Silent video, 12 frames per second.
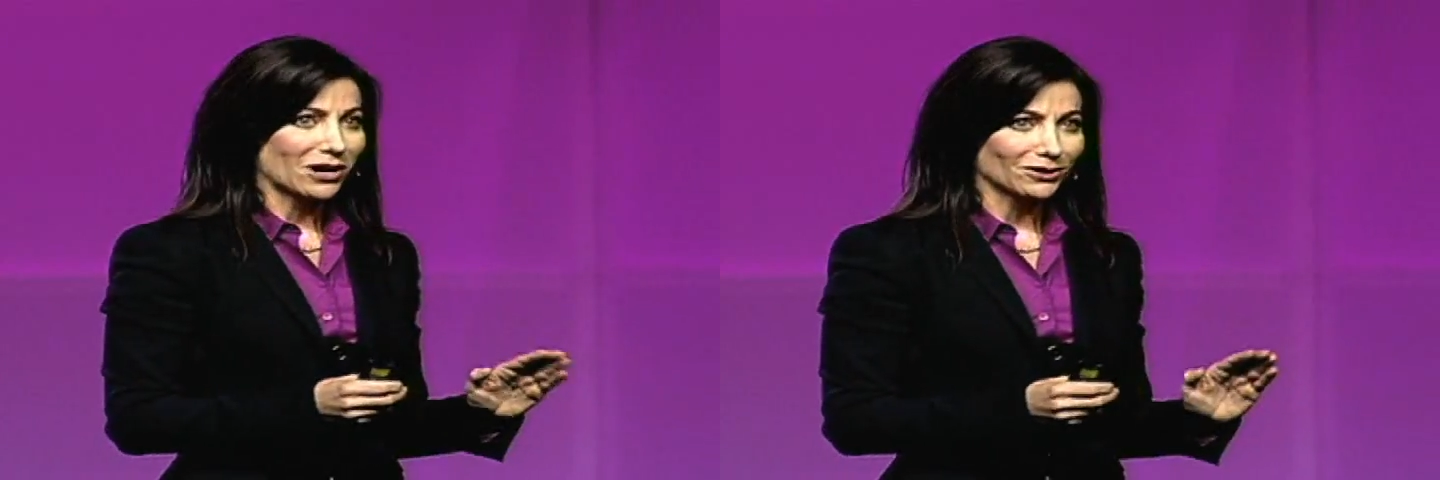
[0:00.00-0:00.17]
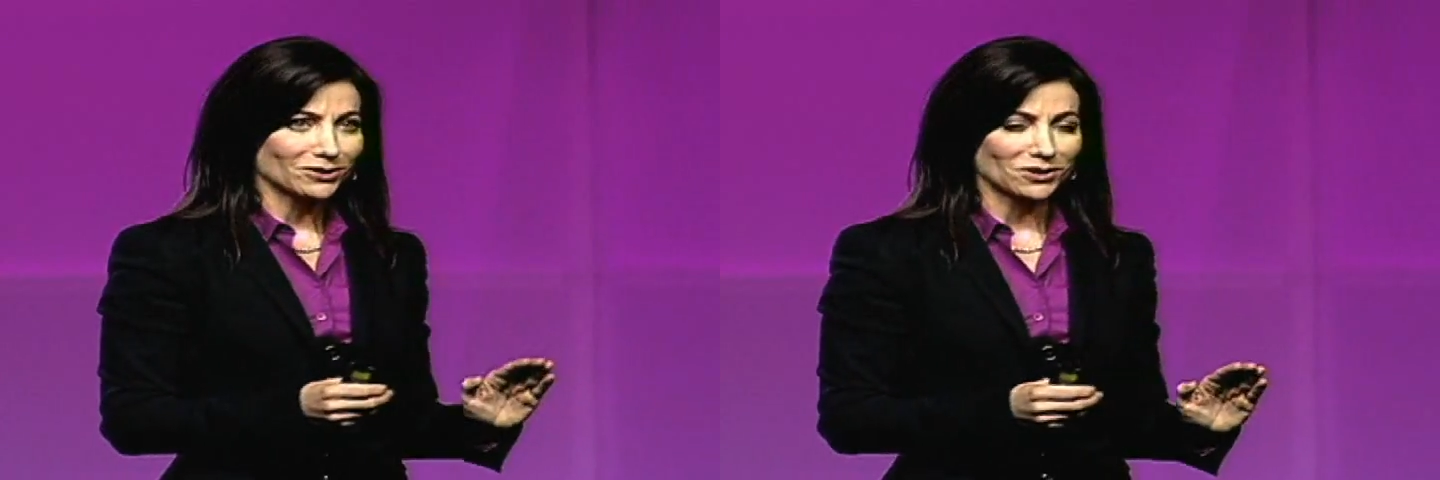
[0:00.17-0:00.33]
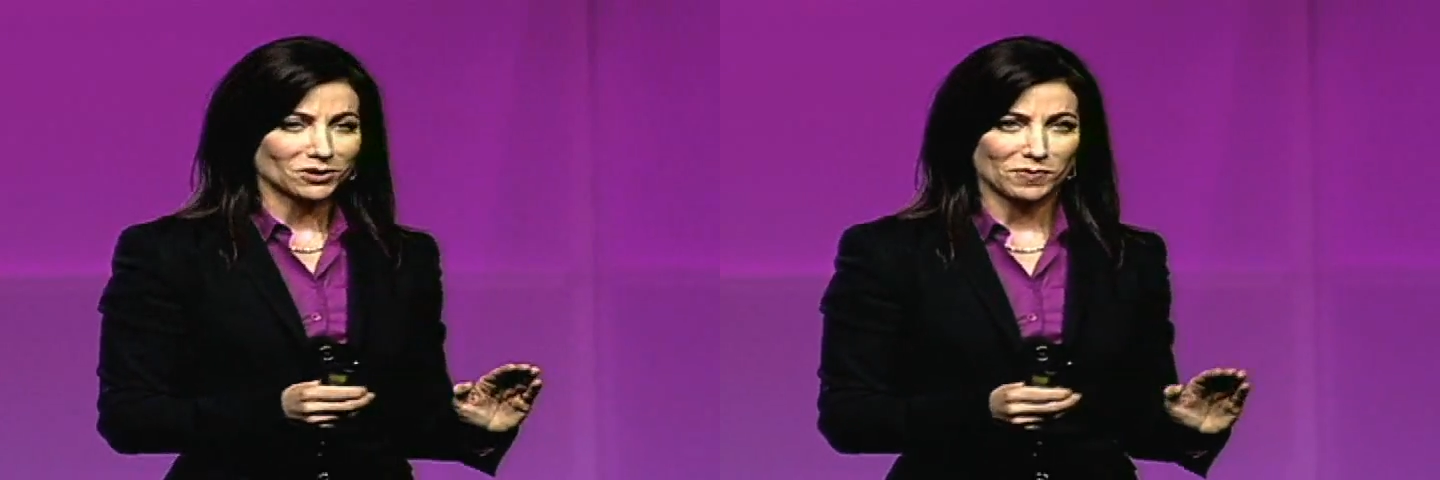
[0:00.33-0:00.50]

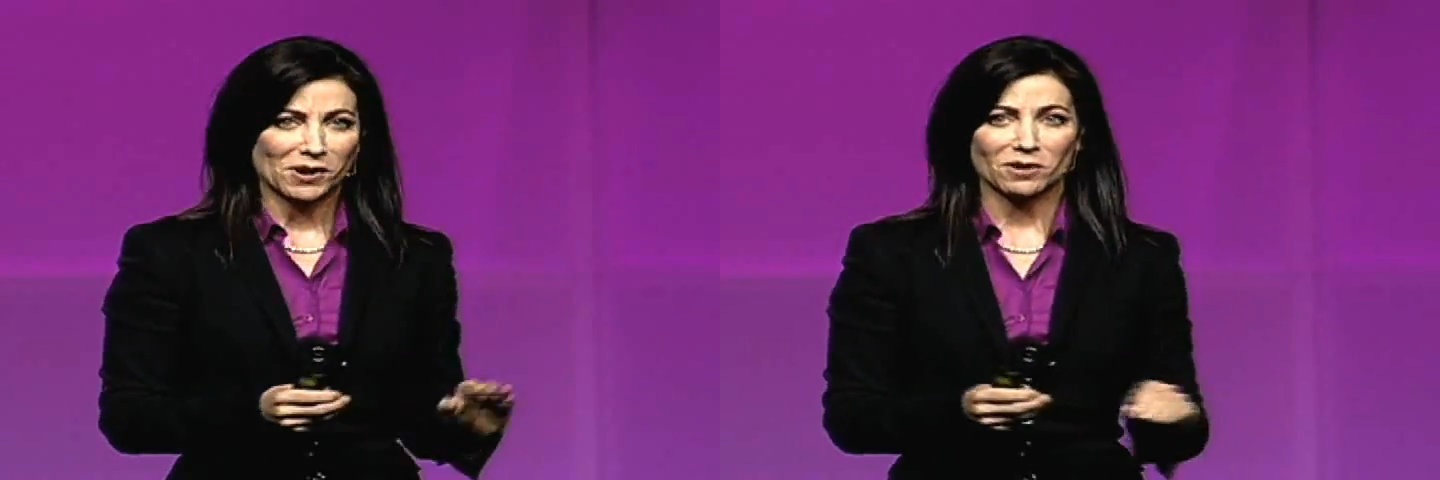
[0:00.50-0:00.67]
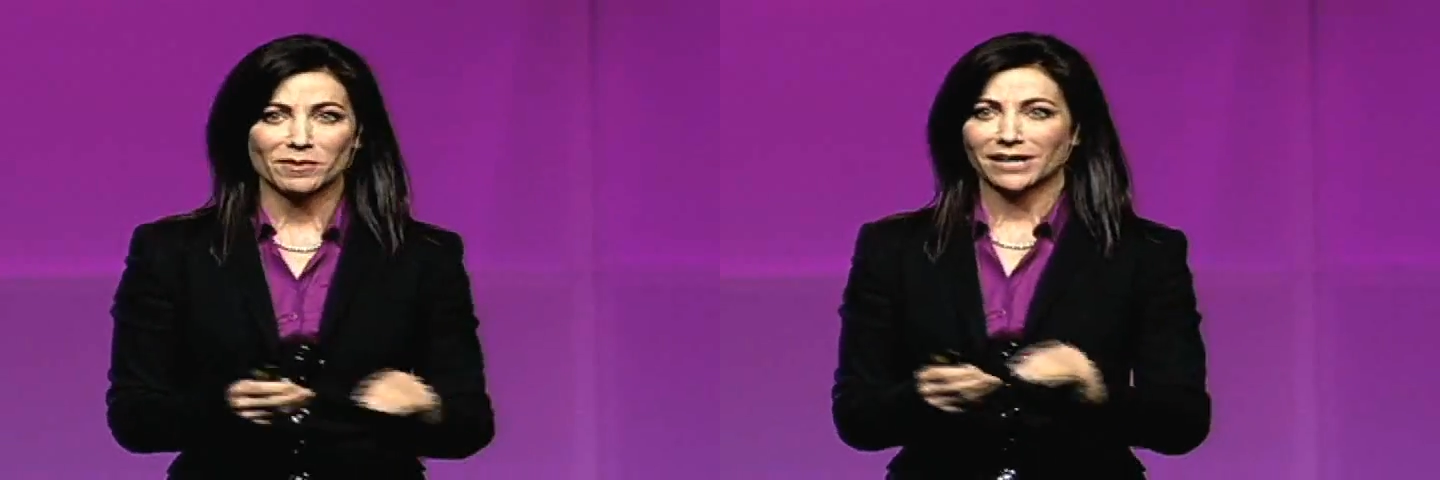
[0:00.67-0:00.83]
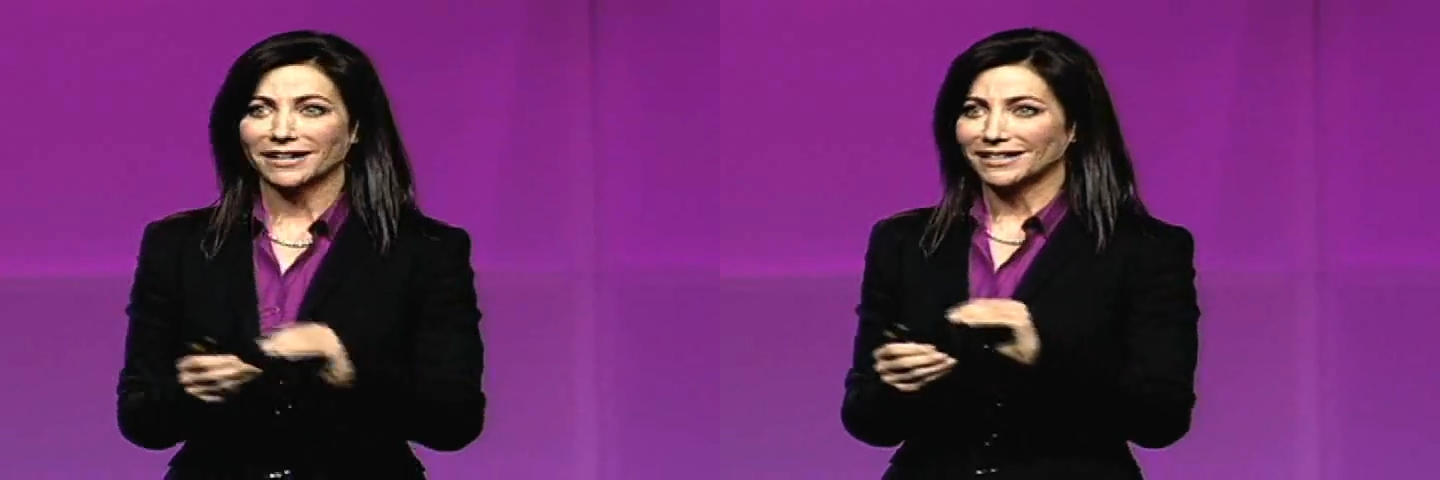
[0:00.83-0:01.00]
Carstensz
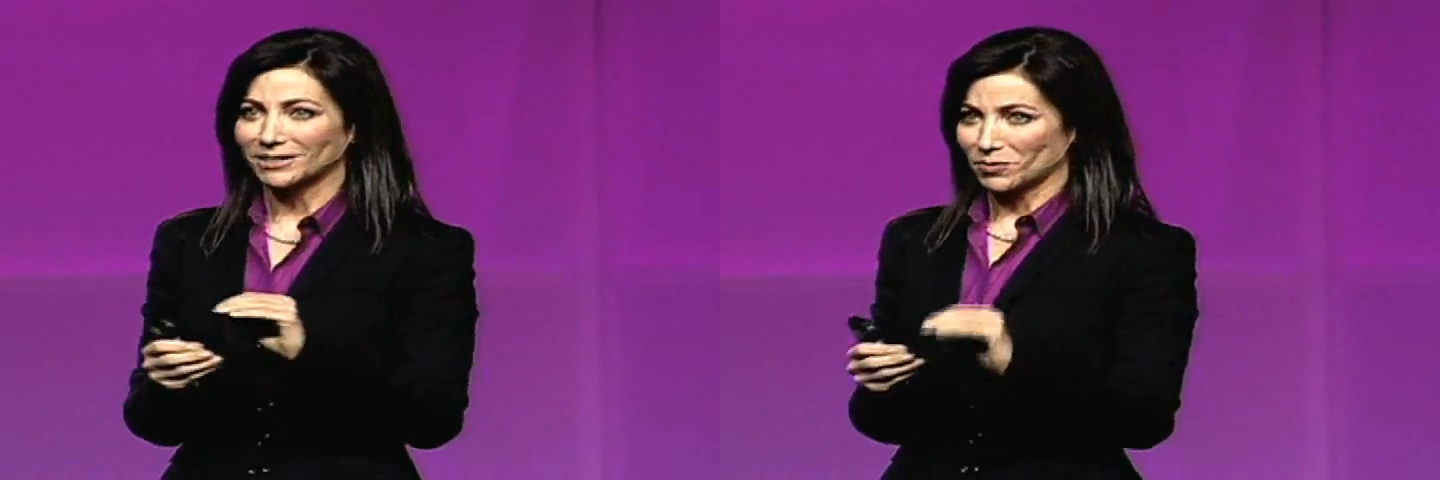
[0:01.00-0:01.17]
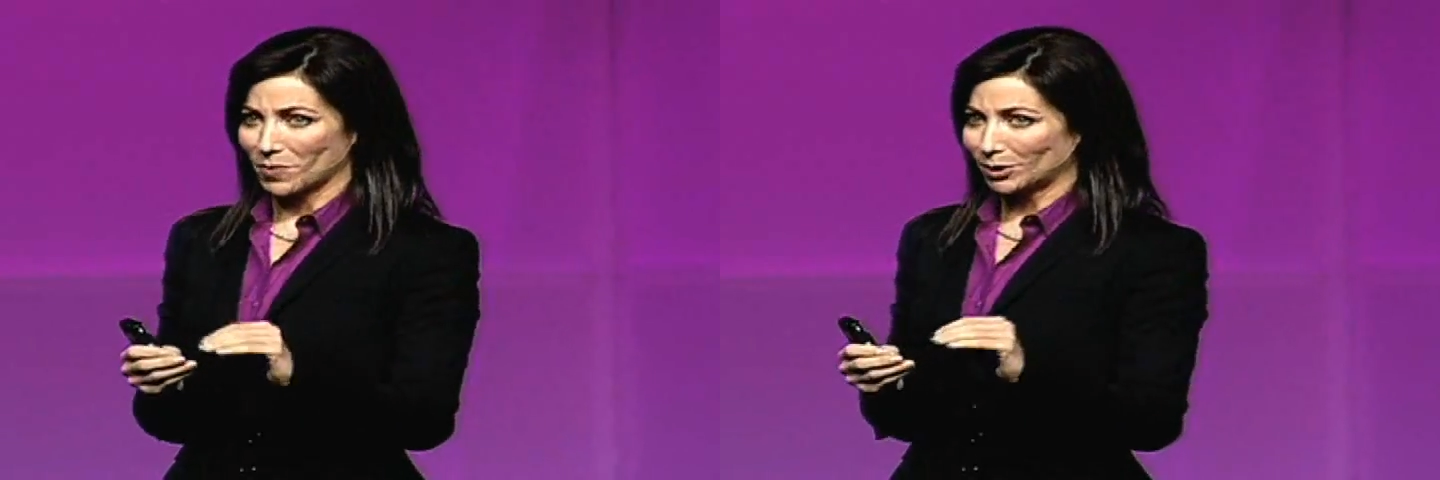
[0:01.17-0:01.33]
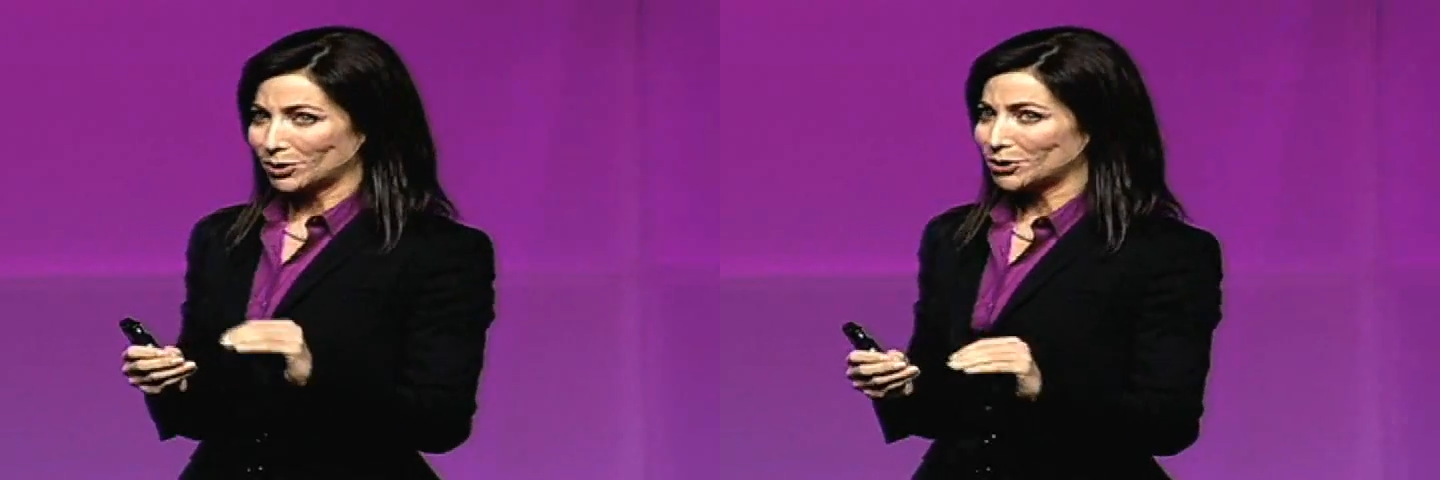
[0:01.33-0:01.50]
pyramid. It is
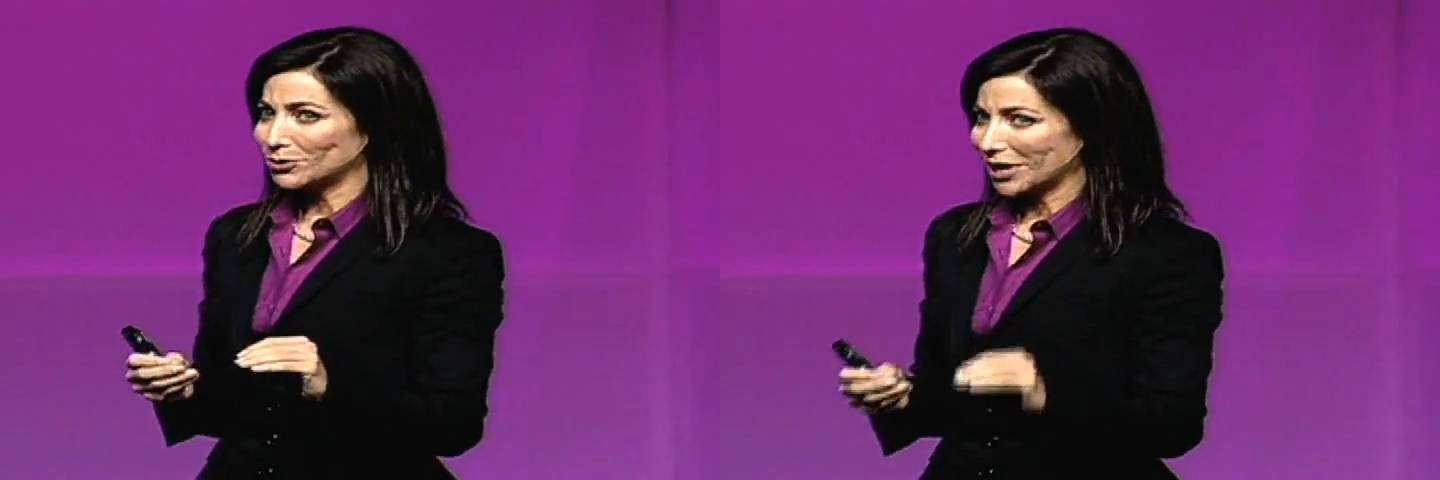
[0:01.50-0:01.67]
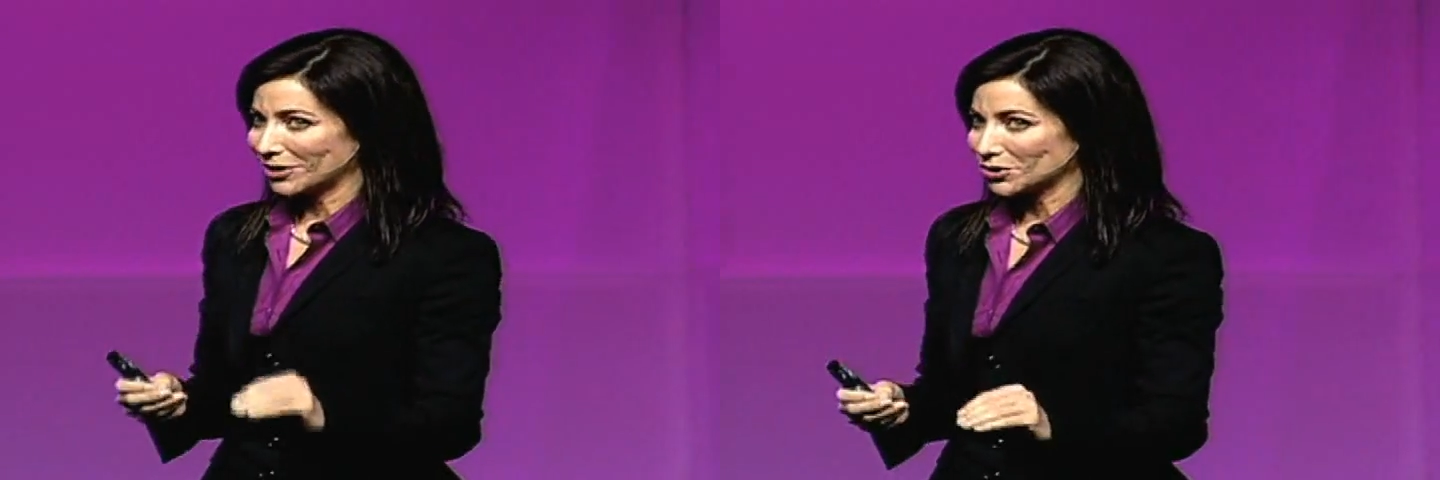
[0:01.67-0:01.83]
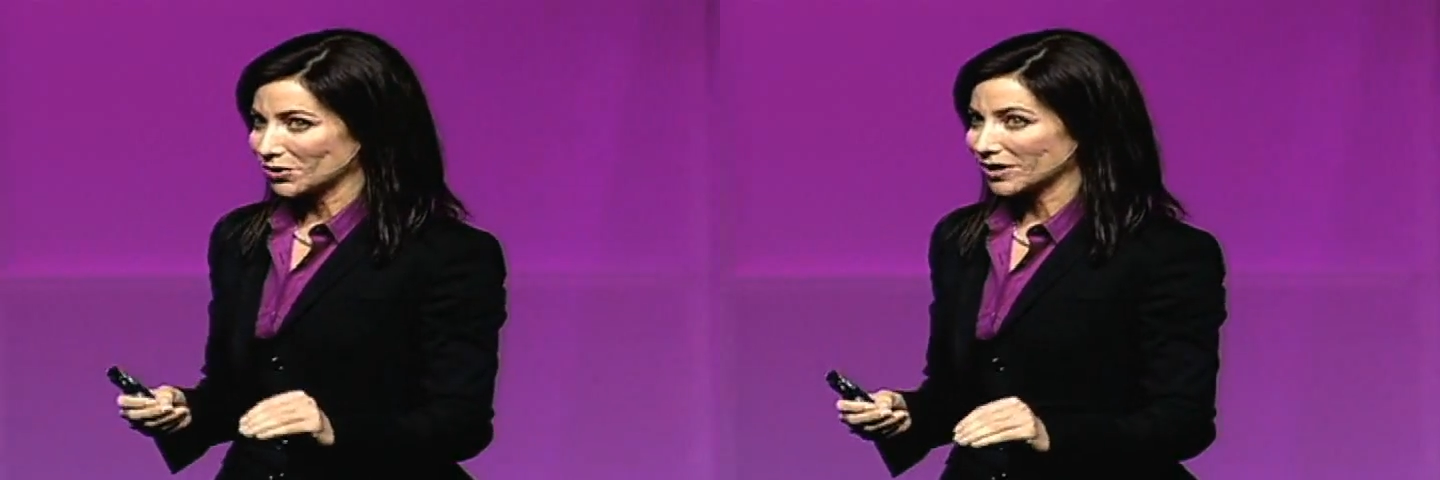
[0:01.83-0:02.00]
much too
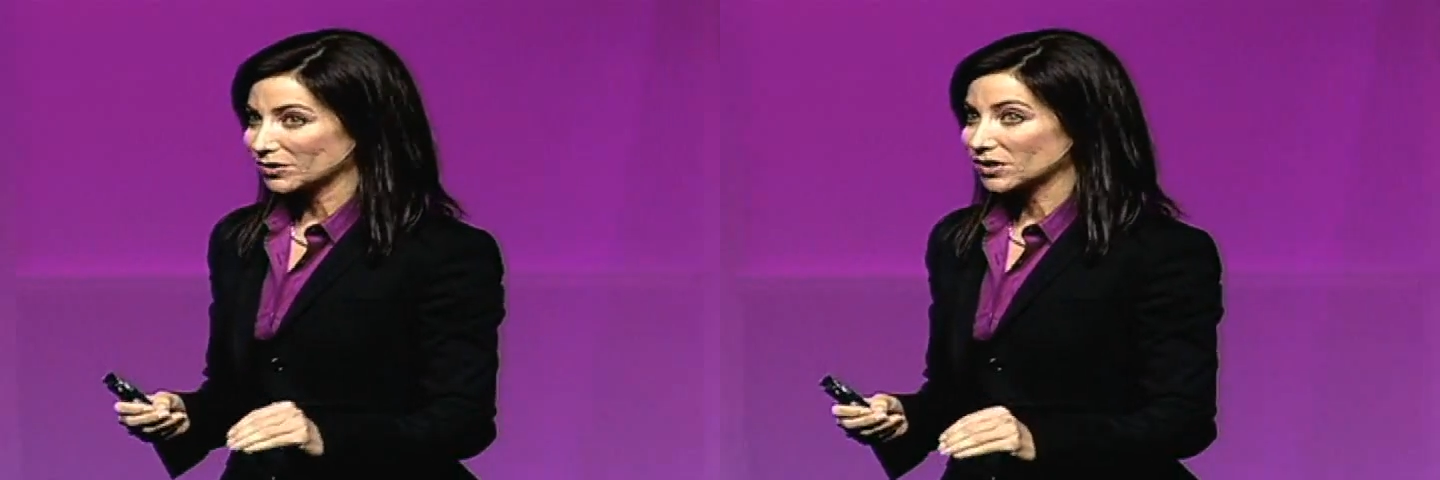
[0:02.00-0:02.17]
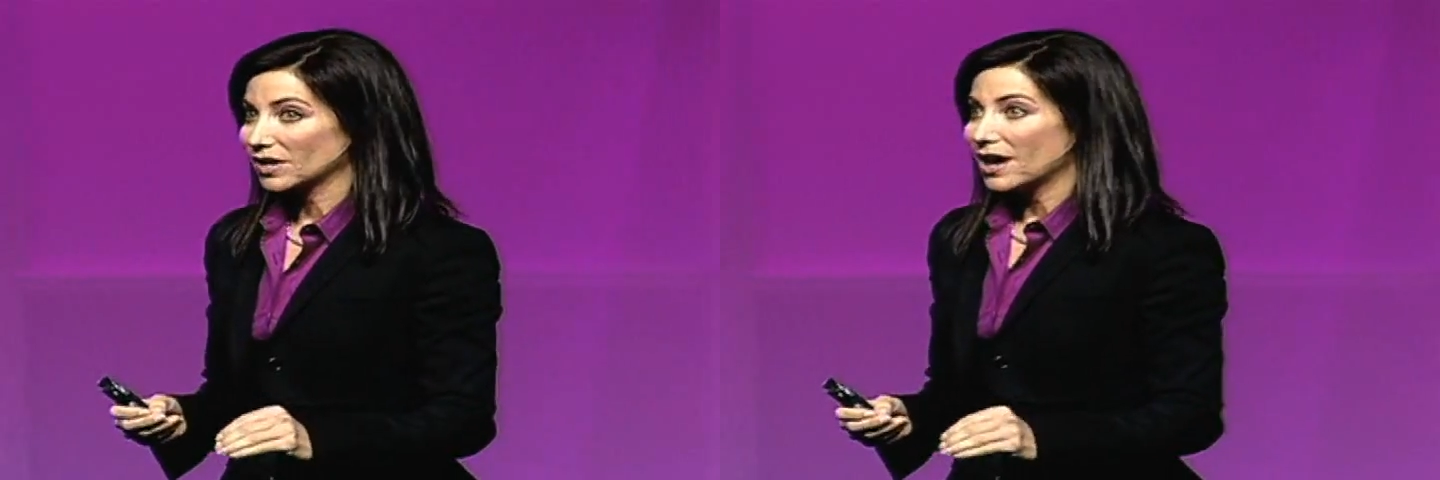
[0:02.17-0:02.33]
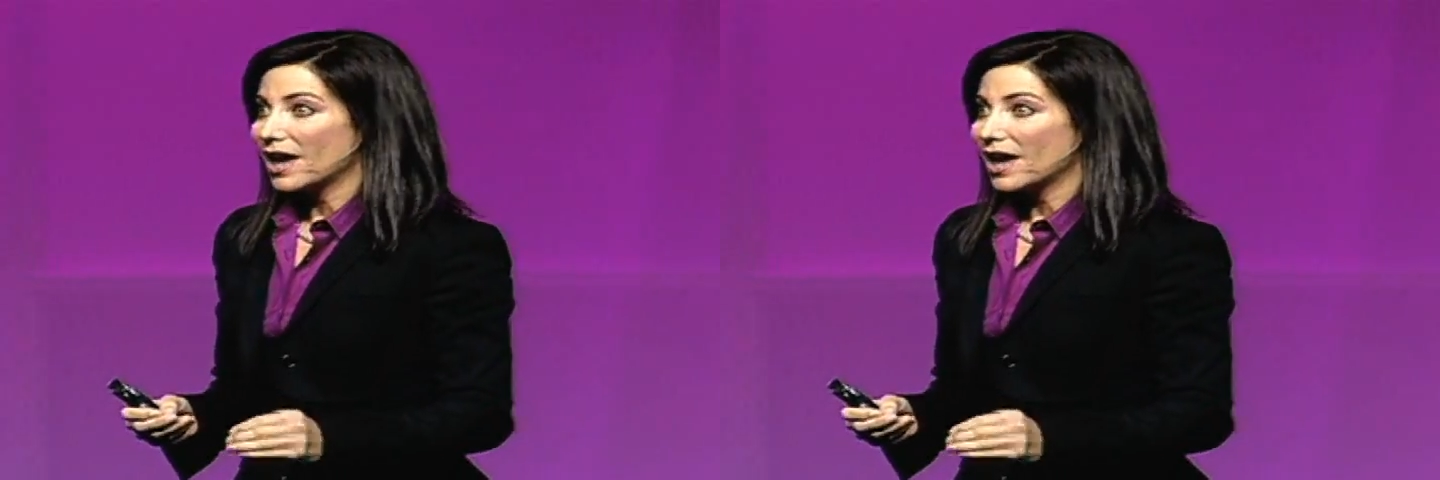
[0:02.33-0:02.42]
dangerous.